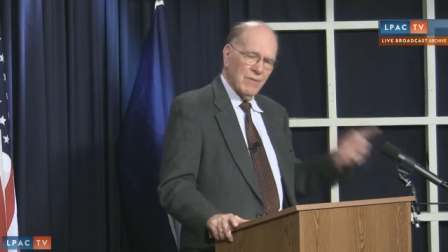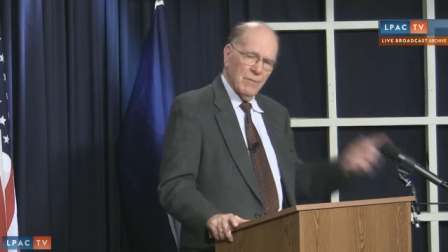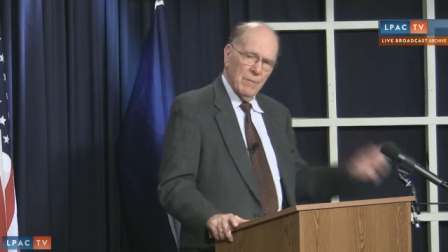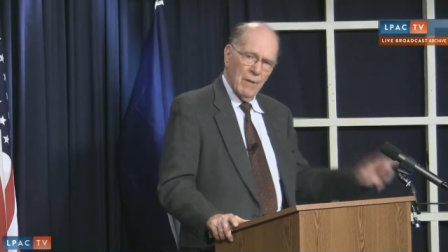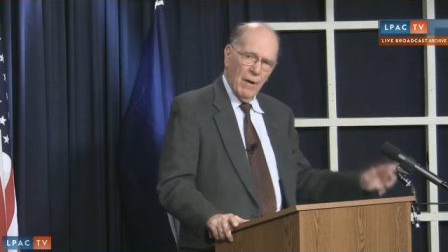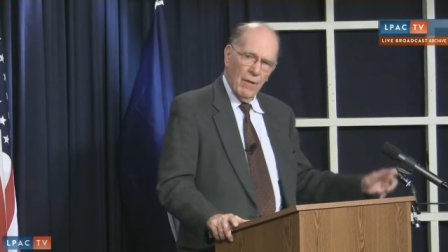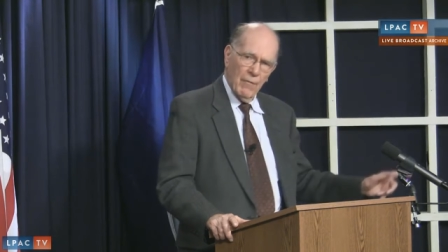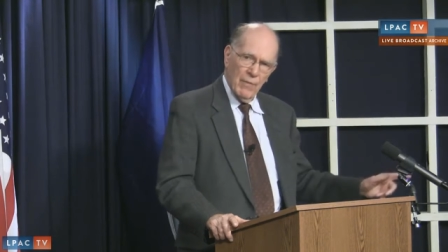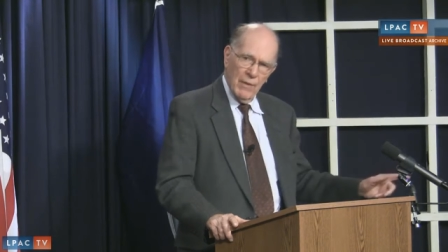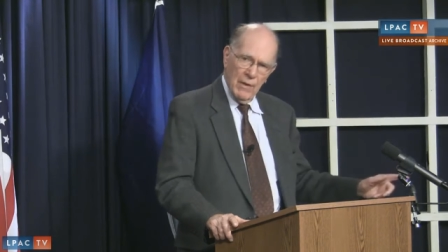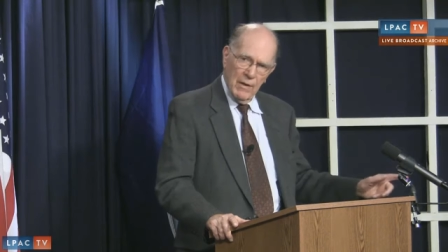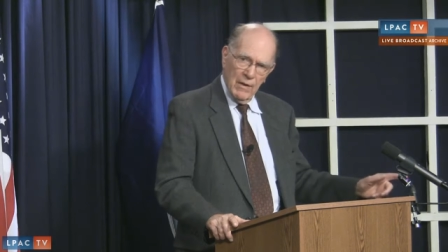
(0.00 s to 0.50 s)

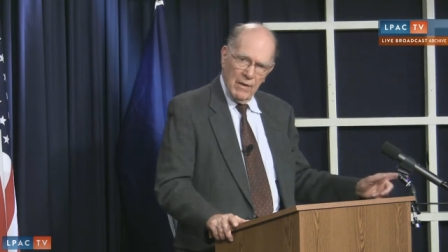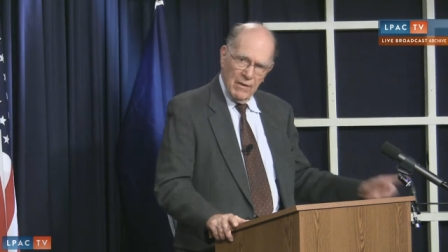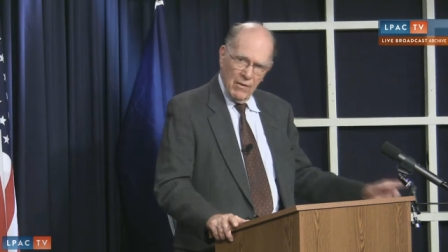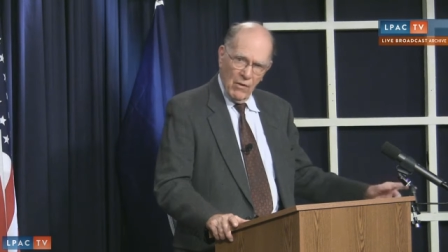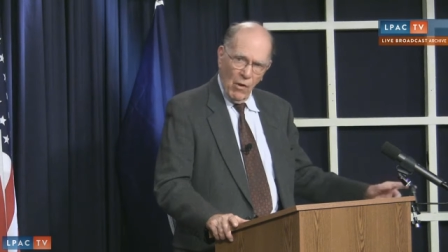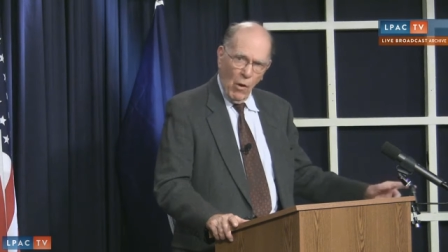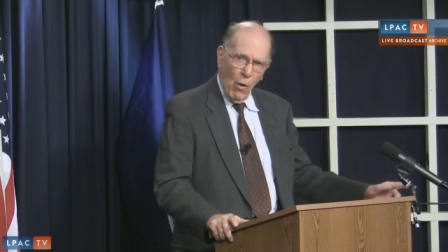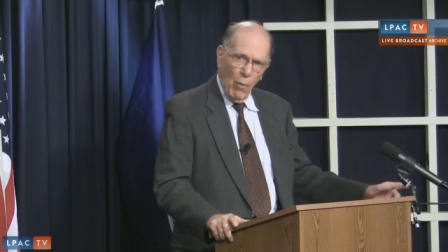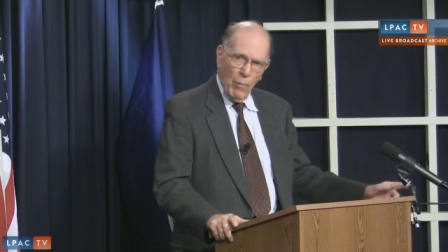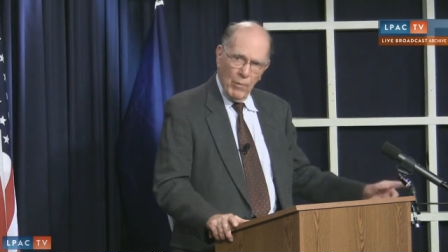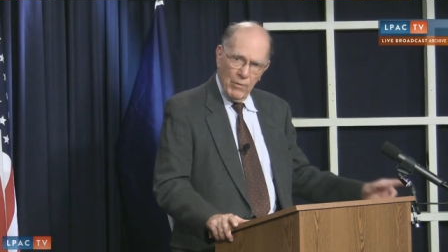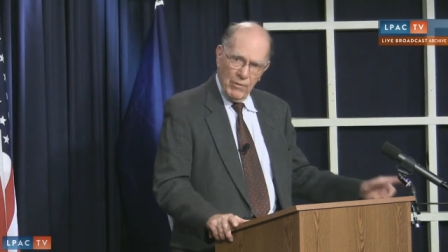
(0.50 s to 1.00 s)
of
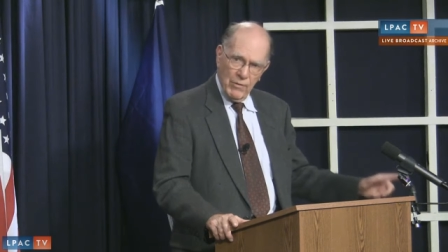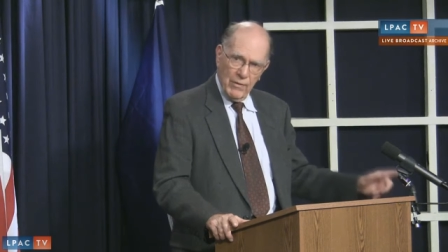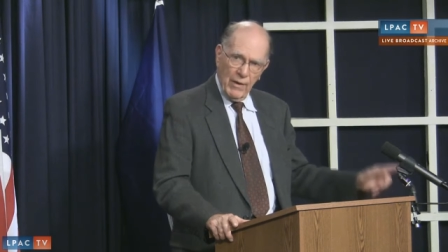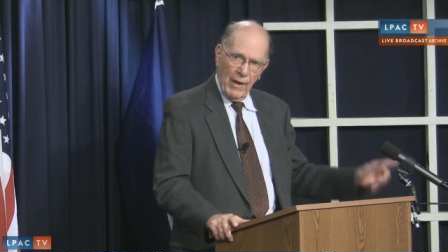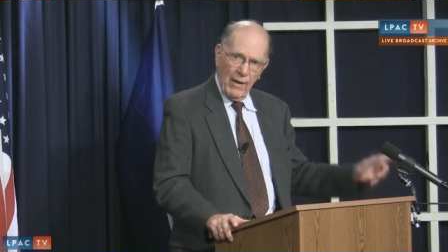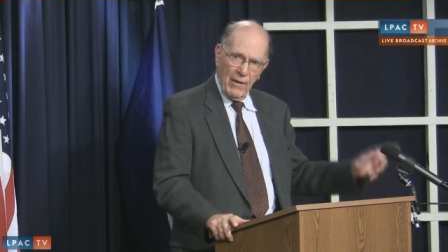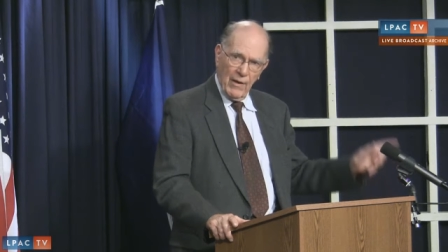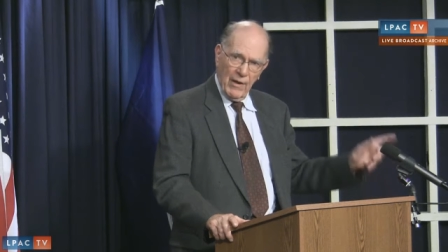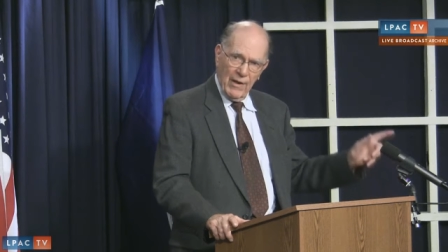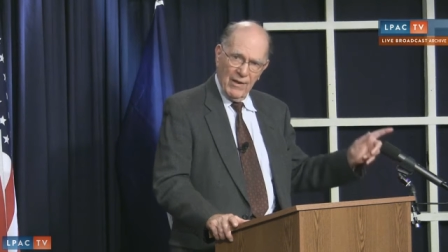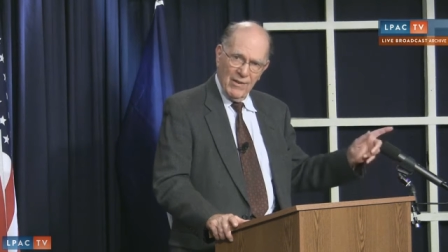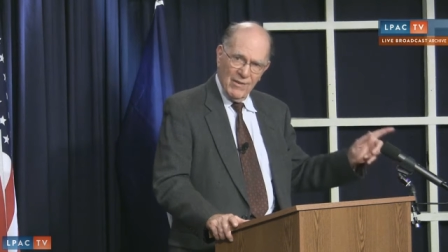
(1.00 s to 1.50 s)

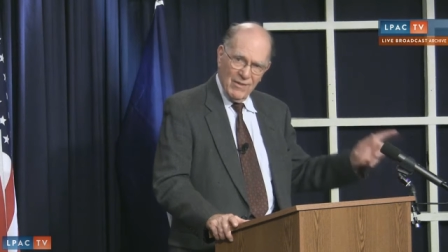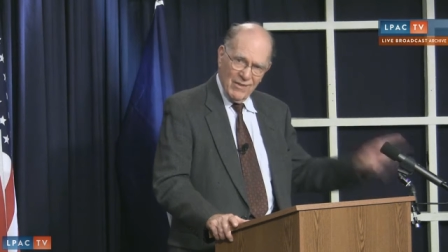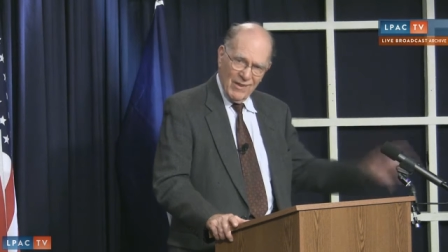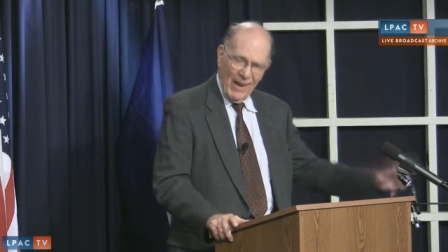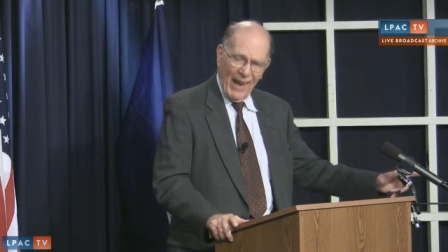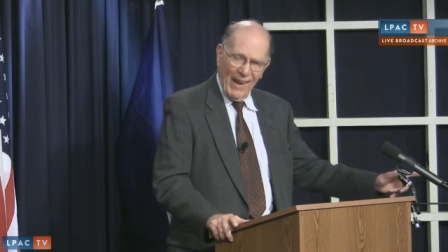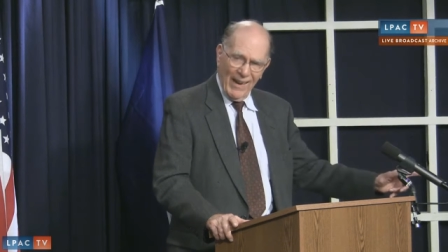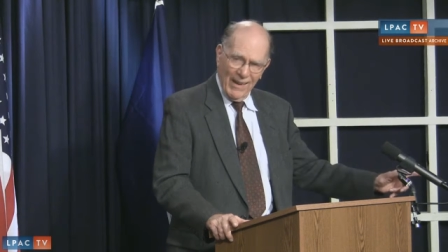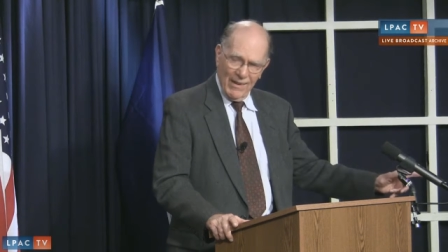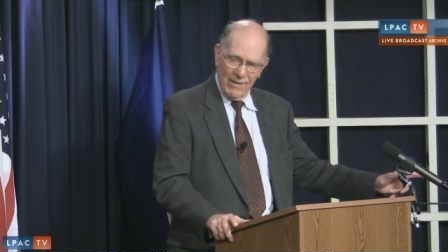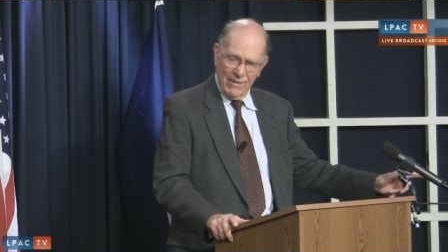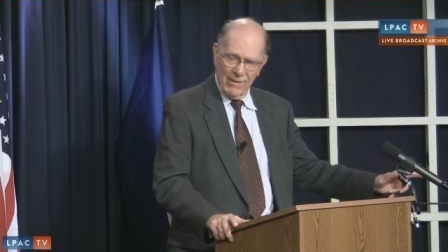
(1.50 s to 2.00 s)
homicidal
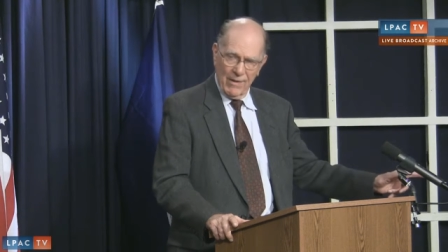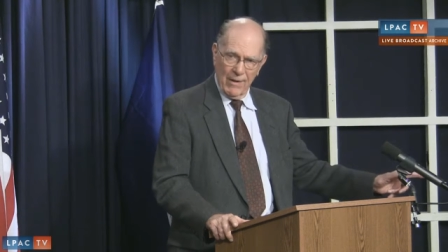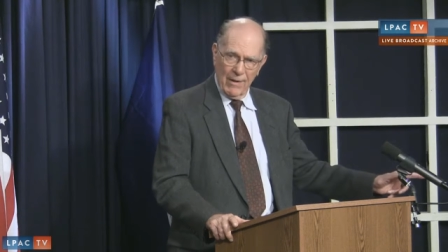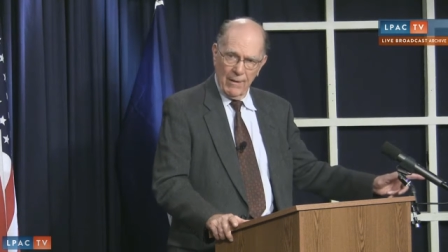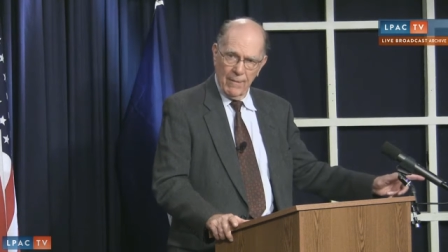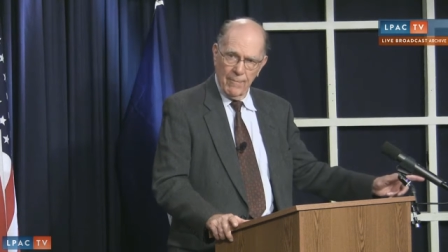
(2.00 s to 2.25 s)
insanity